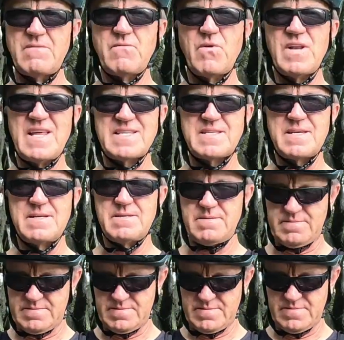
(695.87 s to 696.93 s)
wallet,
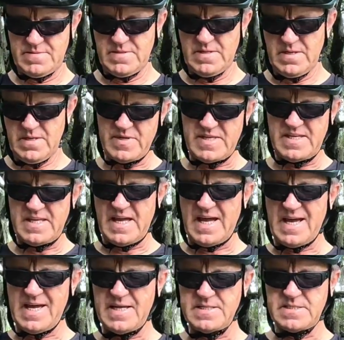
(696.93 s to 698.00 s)
but it
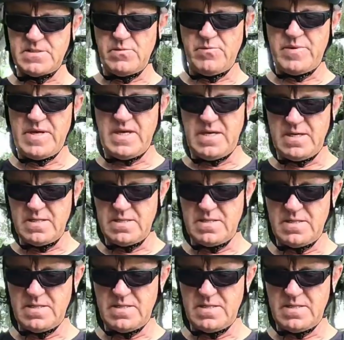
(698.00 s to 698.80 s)
has to be